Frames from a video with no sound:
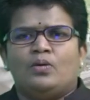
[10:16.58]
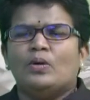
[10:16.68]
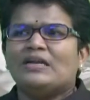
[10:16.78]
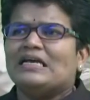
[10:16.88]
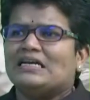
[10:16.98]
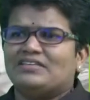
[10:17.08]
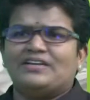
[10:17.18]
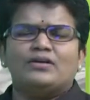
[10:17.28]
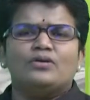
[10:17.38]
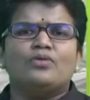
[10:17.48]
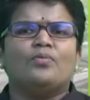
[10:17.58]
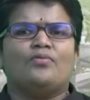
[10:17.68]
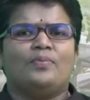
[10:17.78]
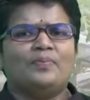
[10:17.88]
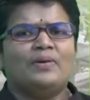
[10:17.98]
Only a certain group
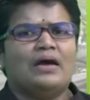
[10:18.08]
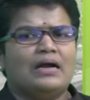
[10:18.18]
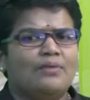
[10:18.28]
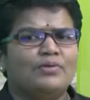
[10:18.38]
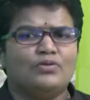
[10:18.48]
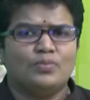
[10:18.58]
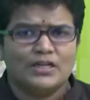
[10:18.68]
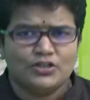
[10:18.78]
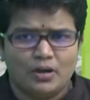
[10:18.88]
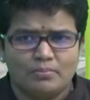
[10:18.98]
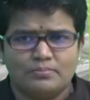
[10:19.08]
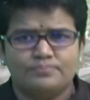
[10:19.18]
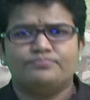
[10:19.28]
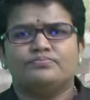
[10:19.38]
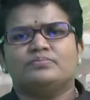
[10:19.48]
of people are coming to my shop.
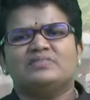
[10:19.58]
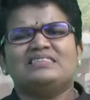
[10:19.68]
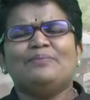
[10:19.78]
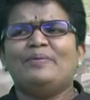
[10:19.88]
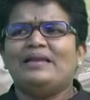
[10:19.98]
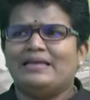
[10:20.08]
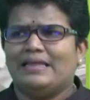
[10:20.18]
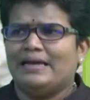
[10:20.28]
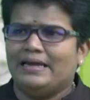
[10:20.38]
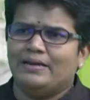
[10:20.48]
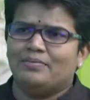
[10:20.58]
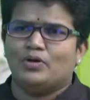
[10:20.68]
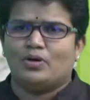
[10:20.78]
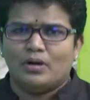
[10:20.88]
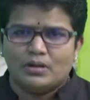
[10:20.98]
Simply that,
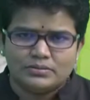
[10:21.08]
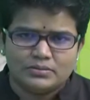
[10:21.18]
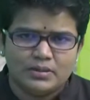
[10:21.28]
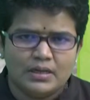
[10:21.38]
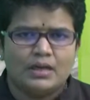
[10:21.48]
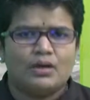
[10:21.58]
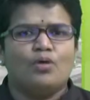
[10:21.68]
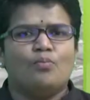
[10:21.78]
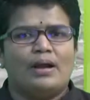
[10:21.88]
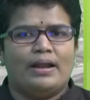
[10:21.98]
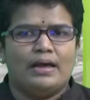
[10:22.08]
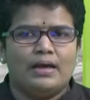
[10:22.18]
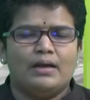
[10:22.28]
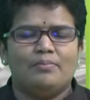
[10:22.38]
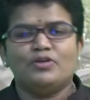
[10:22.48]
because
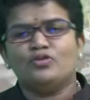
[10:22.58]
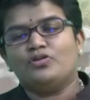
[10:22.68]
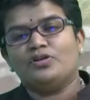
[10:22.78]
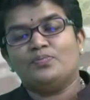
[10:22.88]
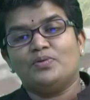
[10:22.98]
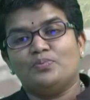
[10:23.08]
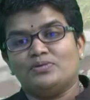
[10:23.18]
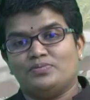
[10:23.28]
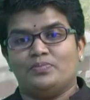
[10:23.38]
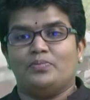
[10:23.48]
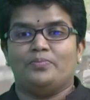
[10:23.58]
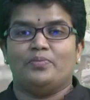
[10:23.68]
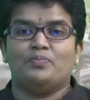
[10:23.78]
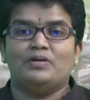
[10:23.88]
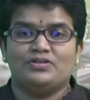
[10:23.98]
Gongbada, majority people's
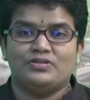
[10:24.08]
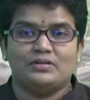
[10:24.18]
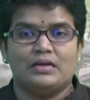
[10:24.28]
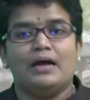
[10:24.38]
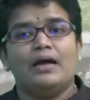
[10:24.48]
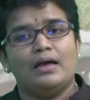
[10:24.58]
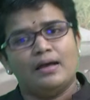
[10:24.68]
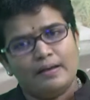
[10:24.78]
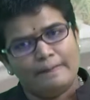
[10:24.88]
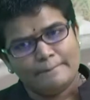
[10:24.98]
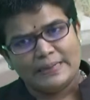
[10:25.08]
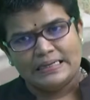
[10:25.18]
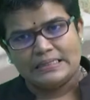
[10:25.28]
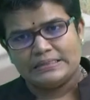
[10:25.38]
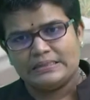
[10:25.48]
population are
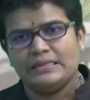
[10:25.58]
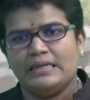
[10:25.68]
Malays,